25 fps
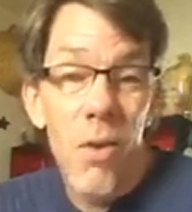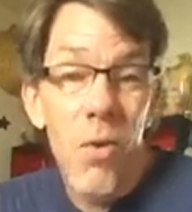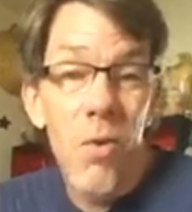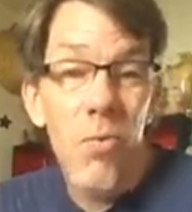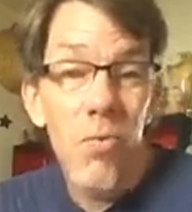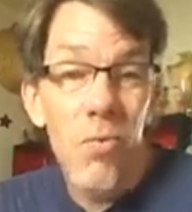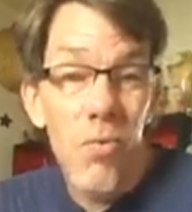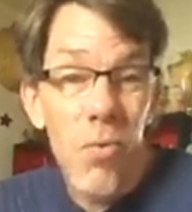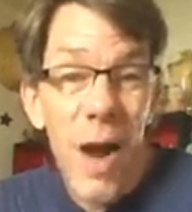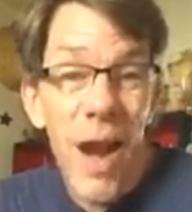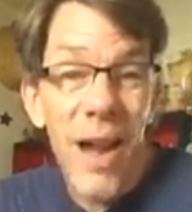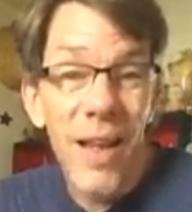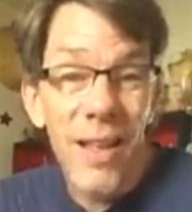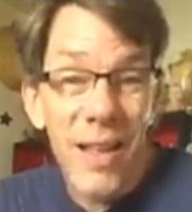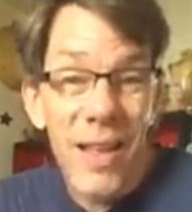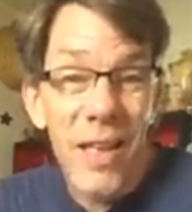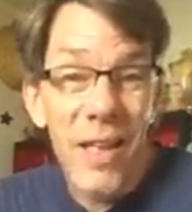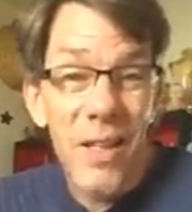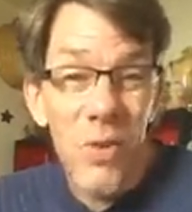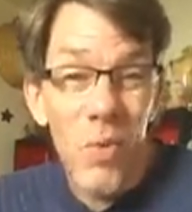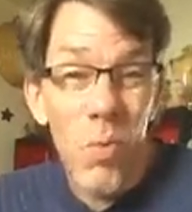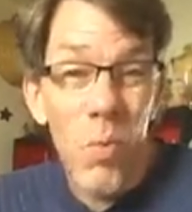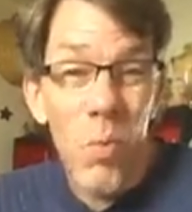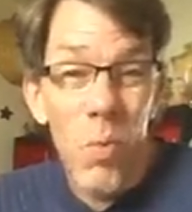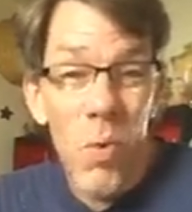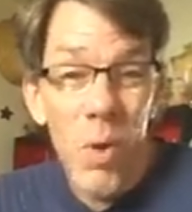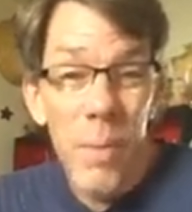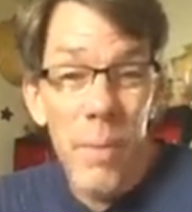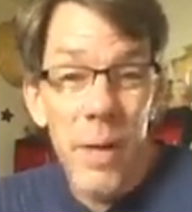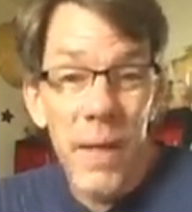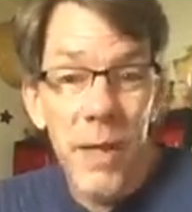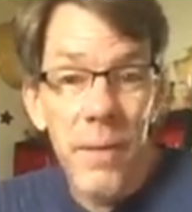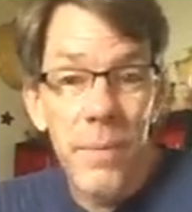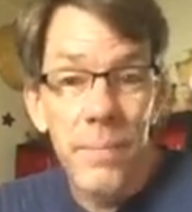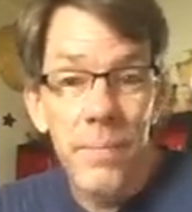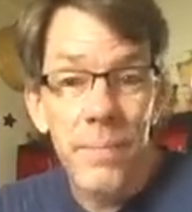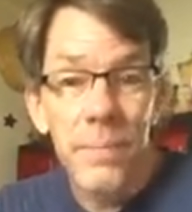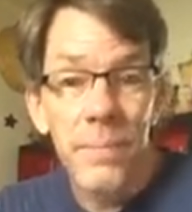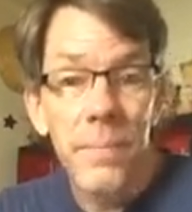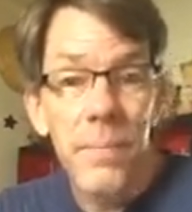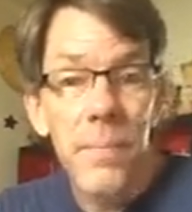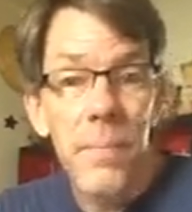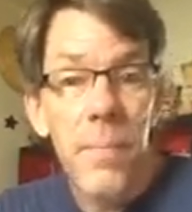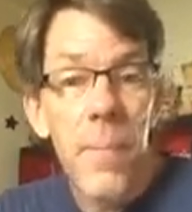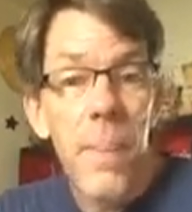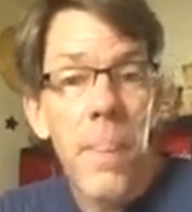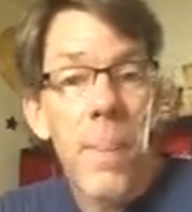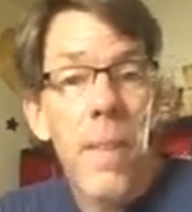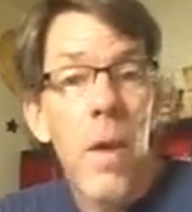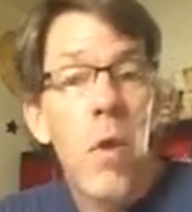Riley is a woman.
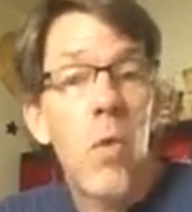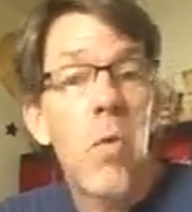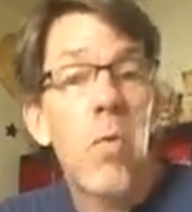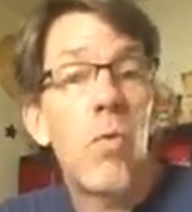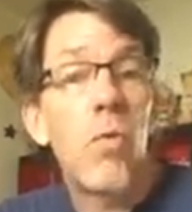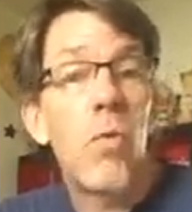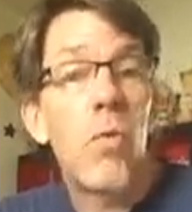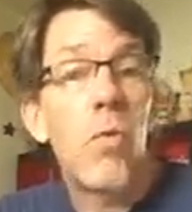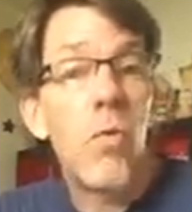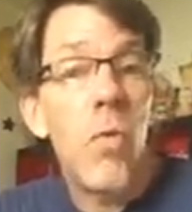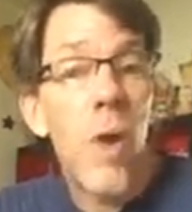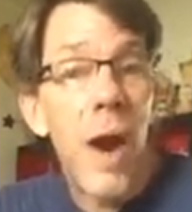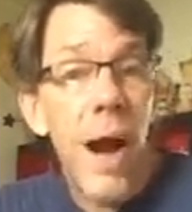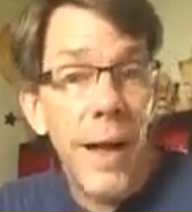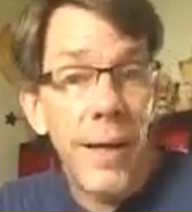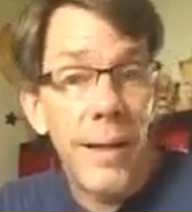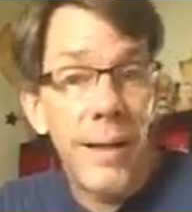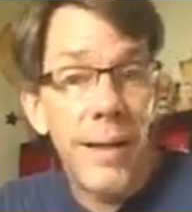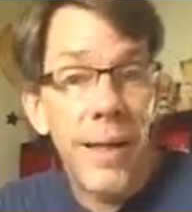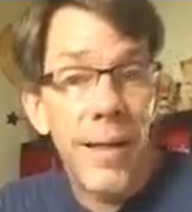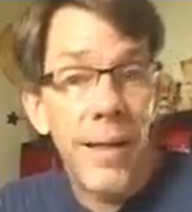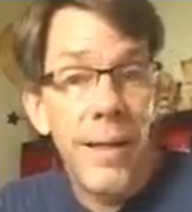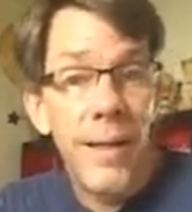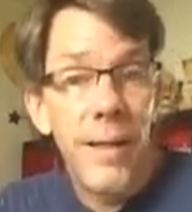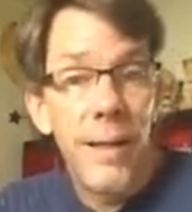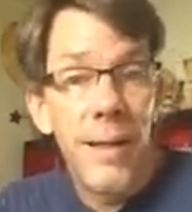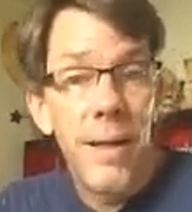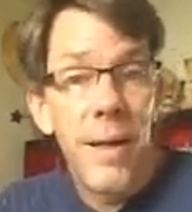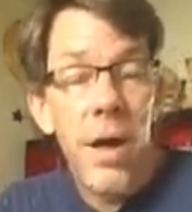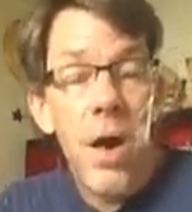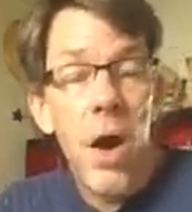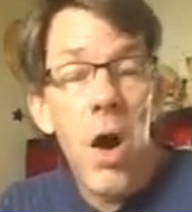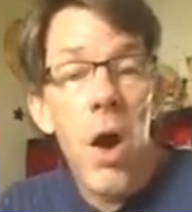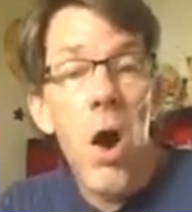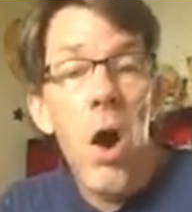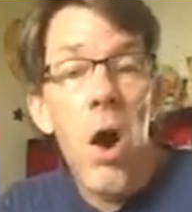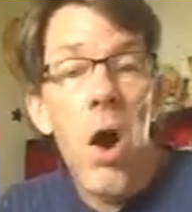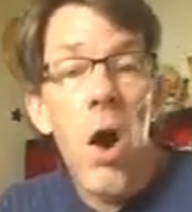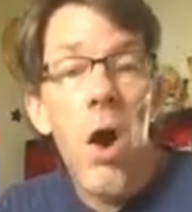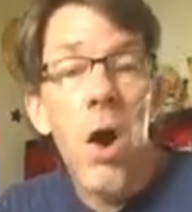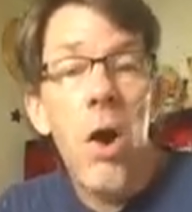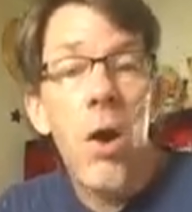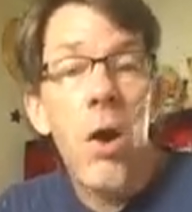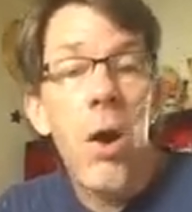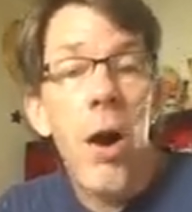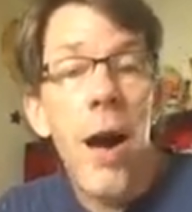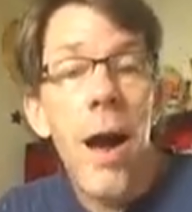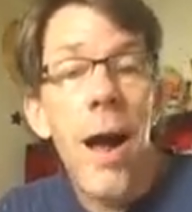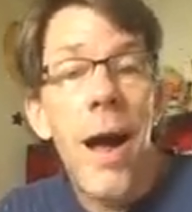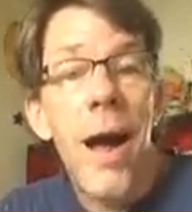Riley,
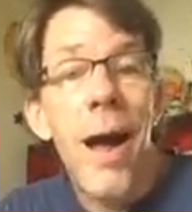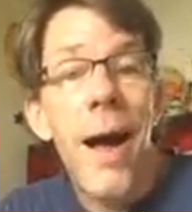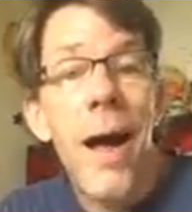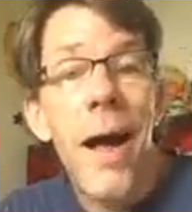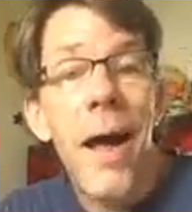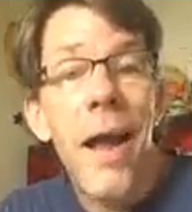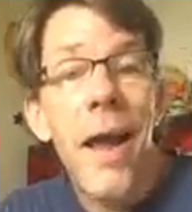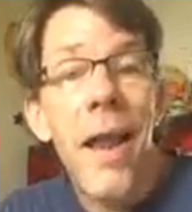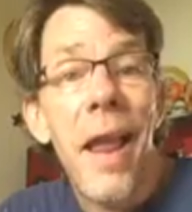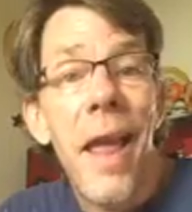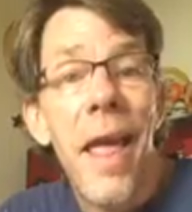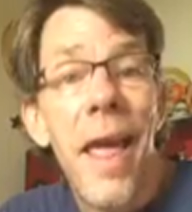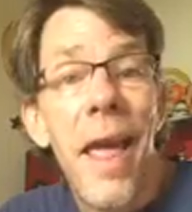R-I-L-E-Y.